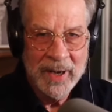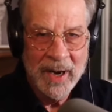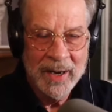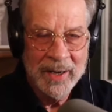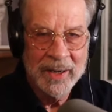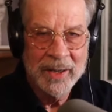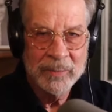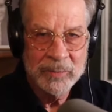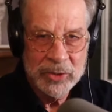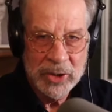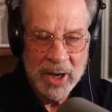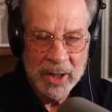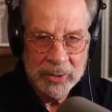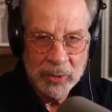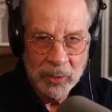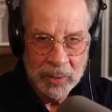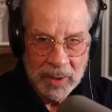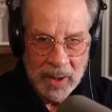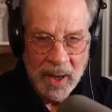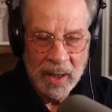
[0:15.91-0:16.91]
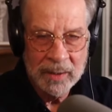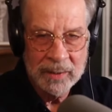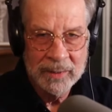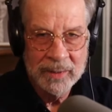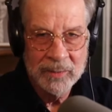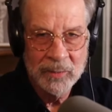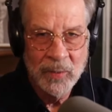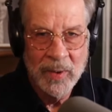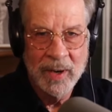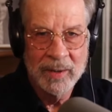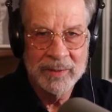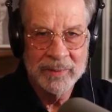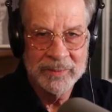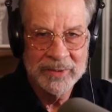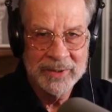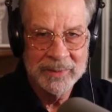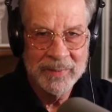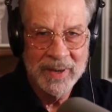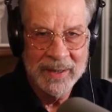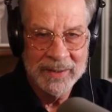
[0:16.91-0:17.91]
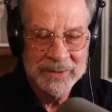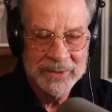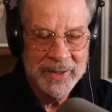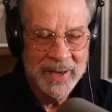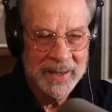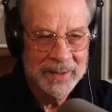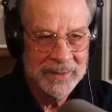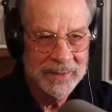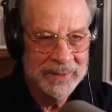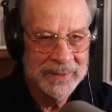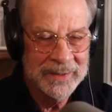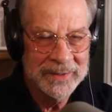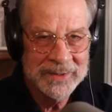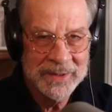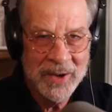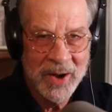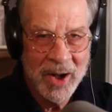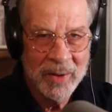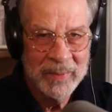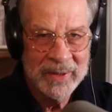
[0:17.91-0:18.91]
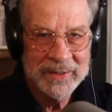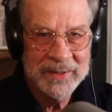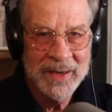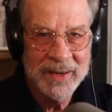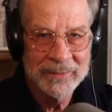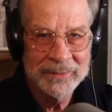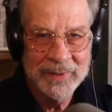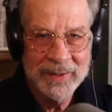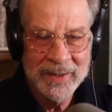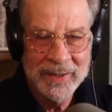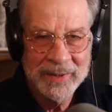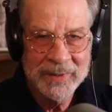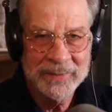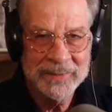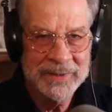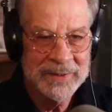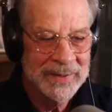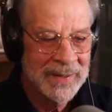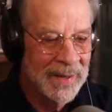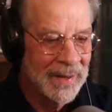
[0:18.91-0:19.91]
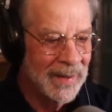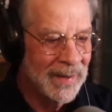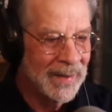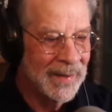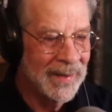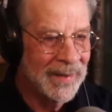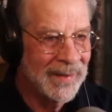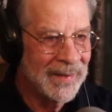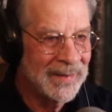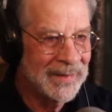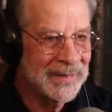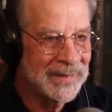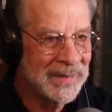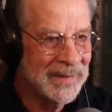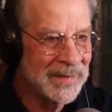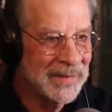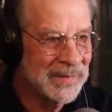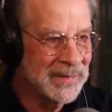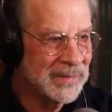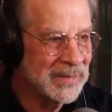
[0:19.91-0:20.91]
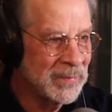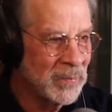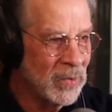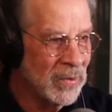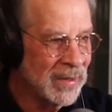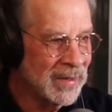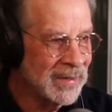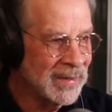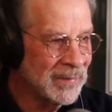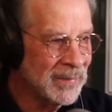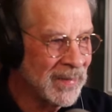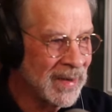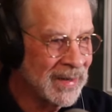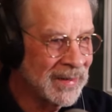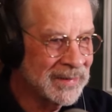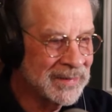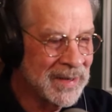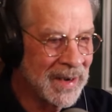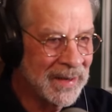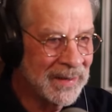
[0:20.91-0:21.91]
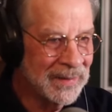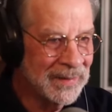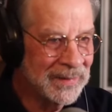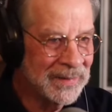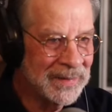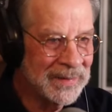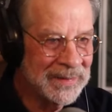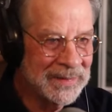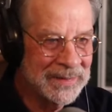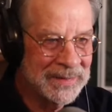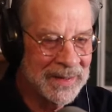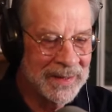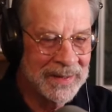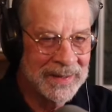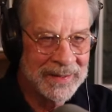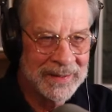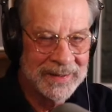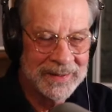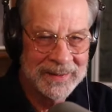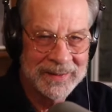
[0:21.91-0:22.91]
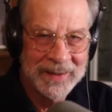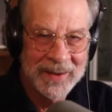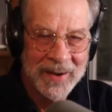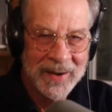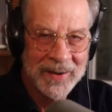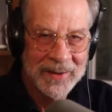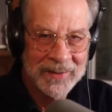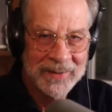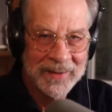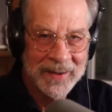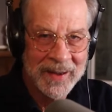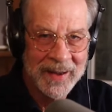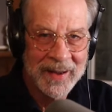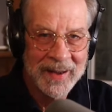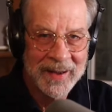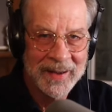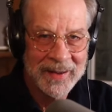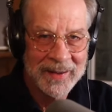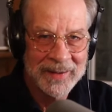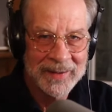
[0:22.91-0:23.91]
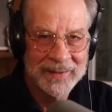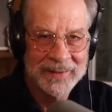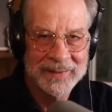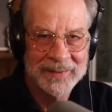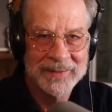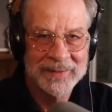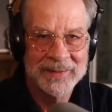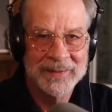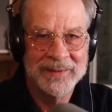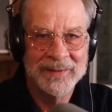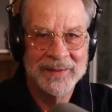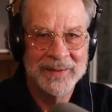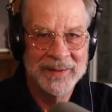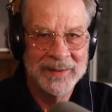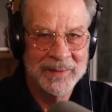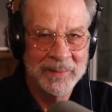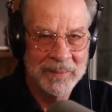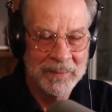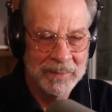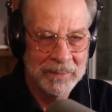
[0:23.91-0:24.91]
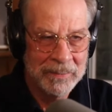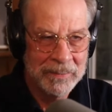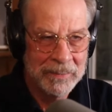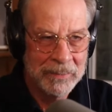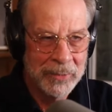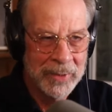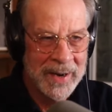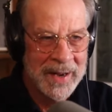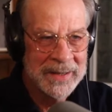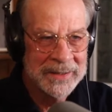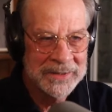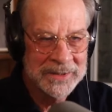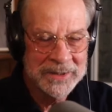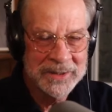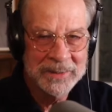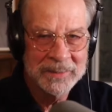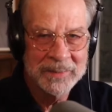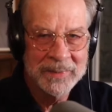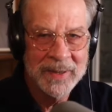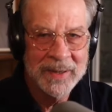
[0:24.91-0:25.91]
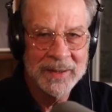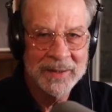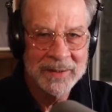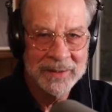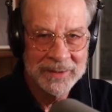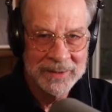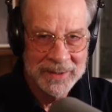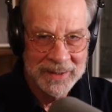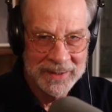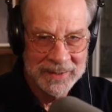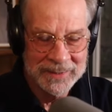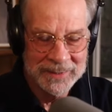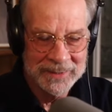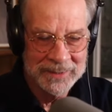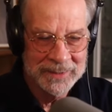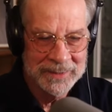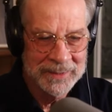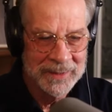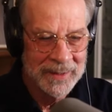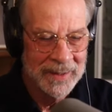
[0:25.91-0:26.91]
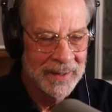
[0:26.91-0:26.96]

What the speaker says: I am John O'Loughlin. Welcome to my channel. It's called McDuff Lives. And this morning, my title is A Hung and Pransome Yintz.